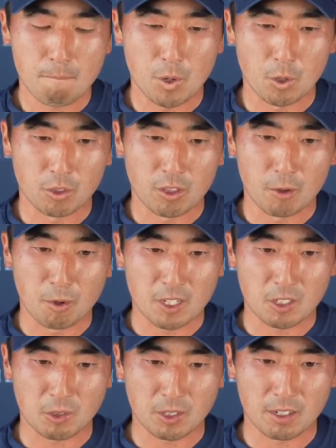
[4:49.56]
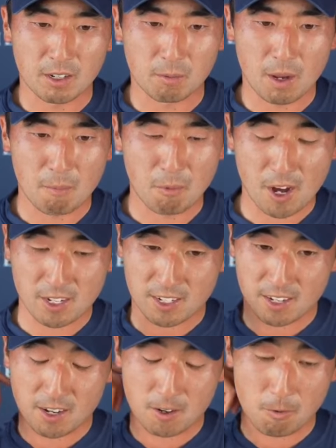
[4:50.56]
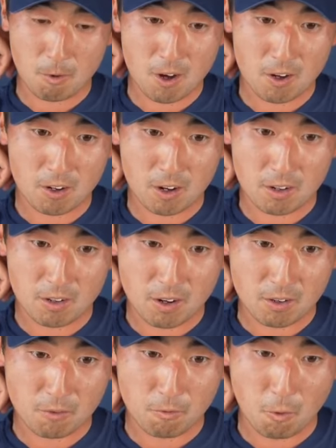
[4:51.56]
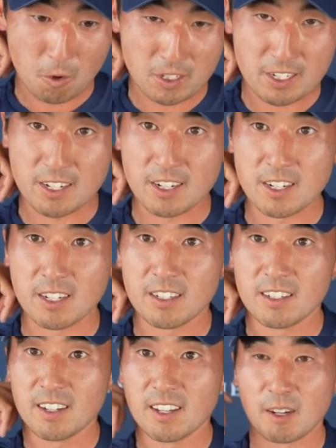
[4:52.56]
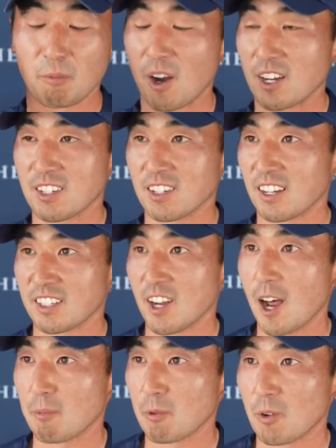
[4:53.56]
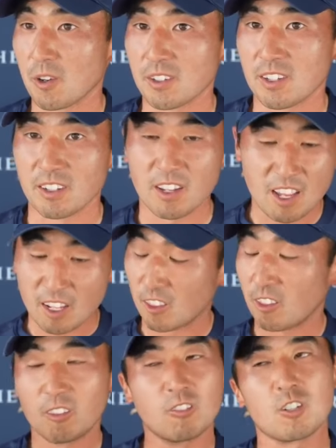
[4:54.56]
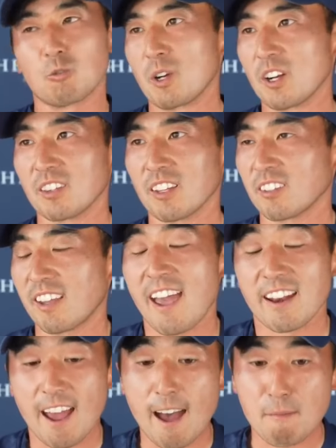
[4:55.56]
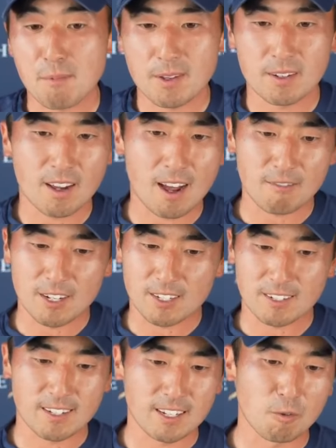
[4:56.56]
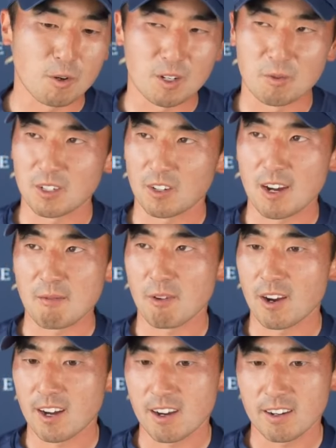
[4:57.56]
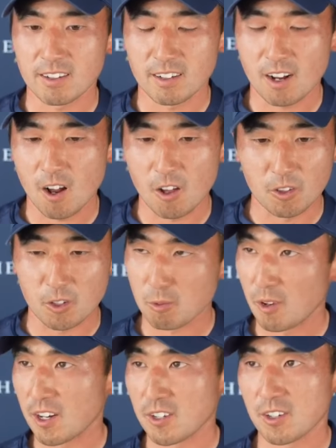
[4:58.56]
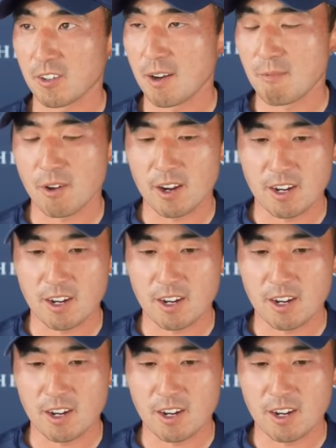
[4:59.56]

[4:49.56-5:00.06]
both Lee Westwood and Bryson hit in the water on 4T. I think Bryson topped one and. just weird things can happen. Obviously, Wyndham's a great player. All those players are great